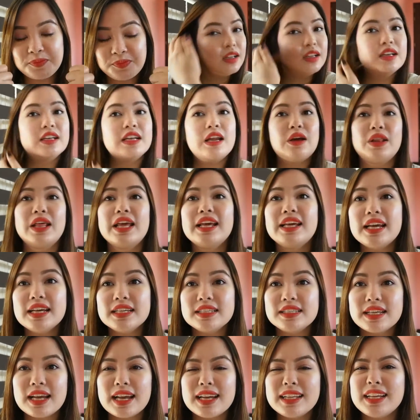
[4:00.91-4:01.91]
Now, like I
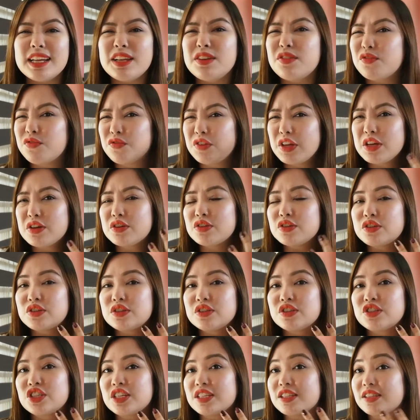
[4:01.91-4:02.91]
said, it feels
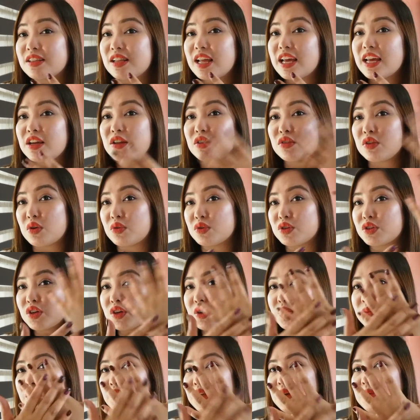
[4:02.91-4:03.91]
just like lotion
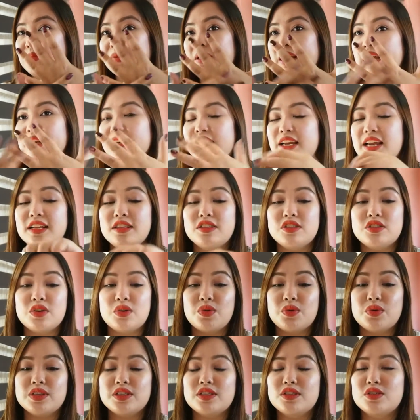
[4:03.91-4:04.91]
when you blend it, so
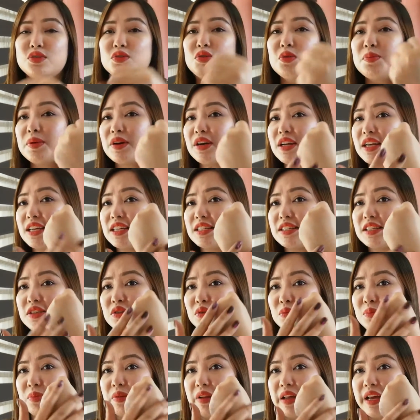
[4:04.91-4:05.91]
it's super easy to
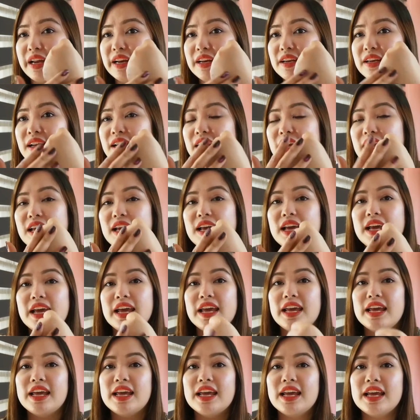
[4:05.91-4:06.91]
blend.
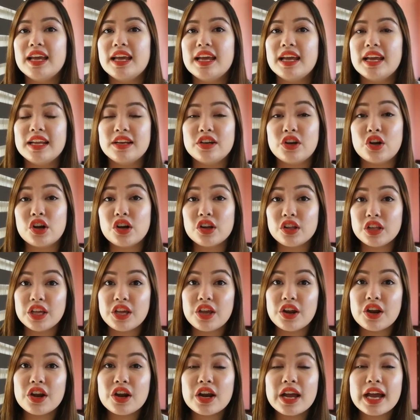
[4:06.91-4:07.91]
And
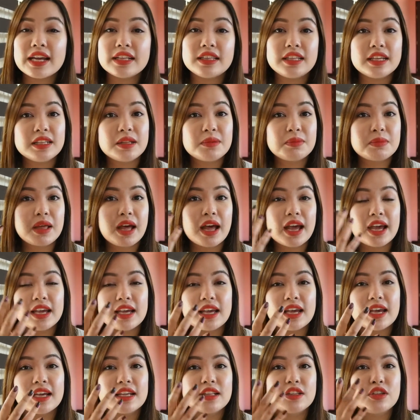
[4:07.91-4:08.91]
earlier, I did apply
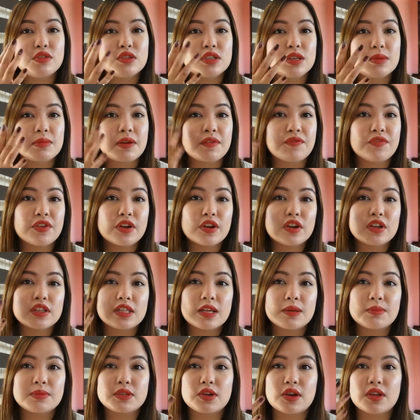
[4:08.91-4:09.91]
it using my
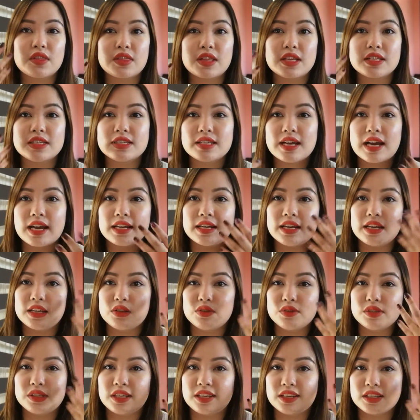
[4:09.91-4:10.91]
fingertips on this side and
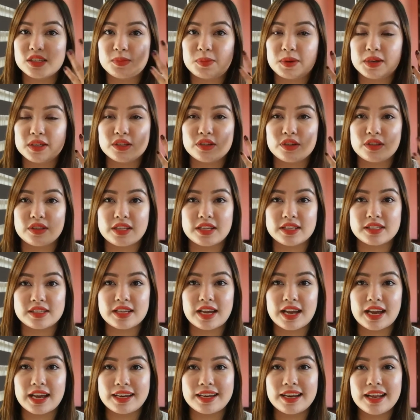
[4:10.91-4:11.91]
using a sponge on this
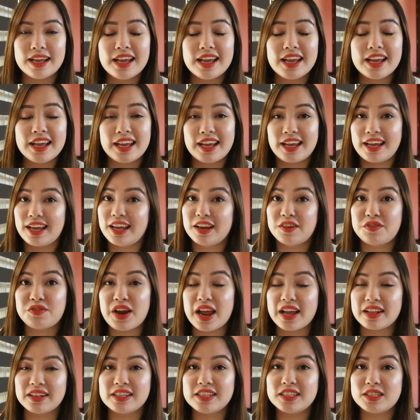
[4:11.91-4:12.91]
side. And
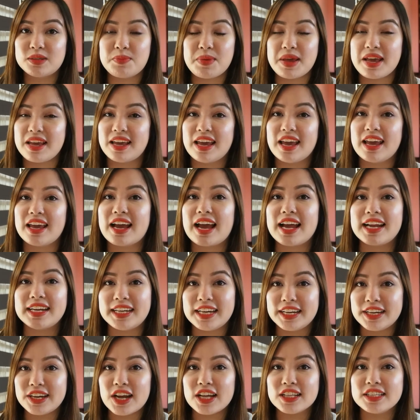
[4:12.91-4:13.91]
frankly speaking, I
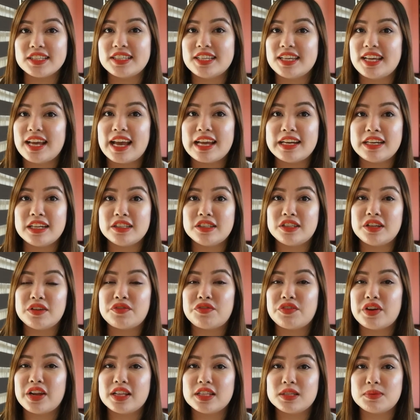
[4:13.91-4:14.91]
did not see any
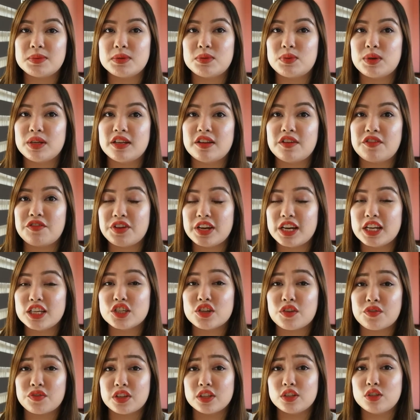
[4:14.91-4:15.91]
difference between the finish
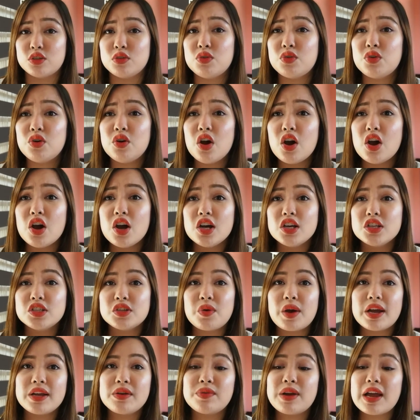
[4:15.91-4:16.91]
of the two. So
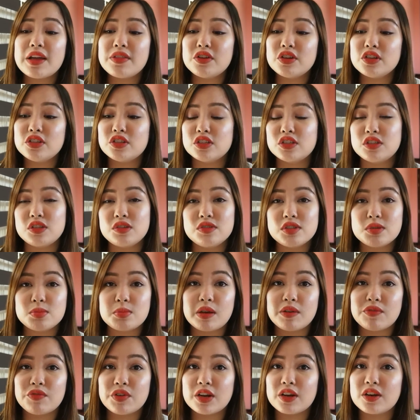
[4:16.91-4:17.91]
I'd rather just use my
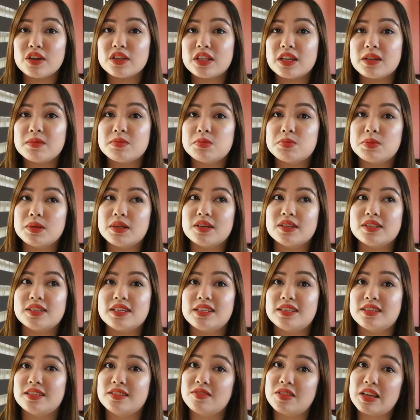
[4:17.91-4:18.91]
fingertips because
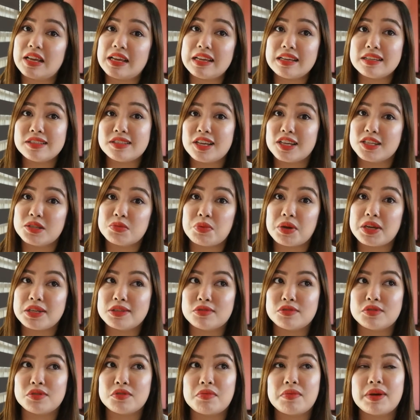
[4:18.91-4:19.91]
it's the easiest way to
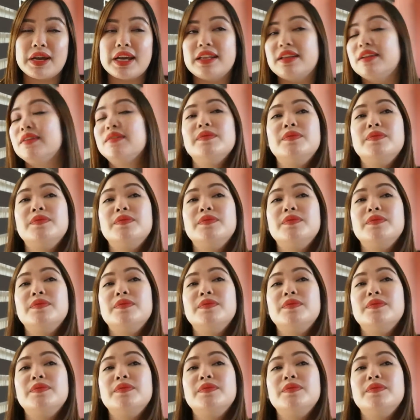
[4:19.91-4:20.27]
do it.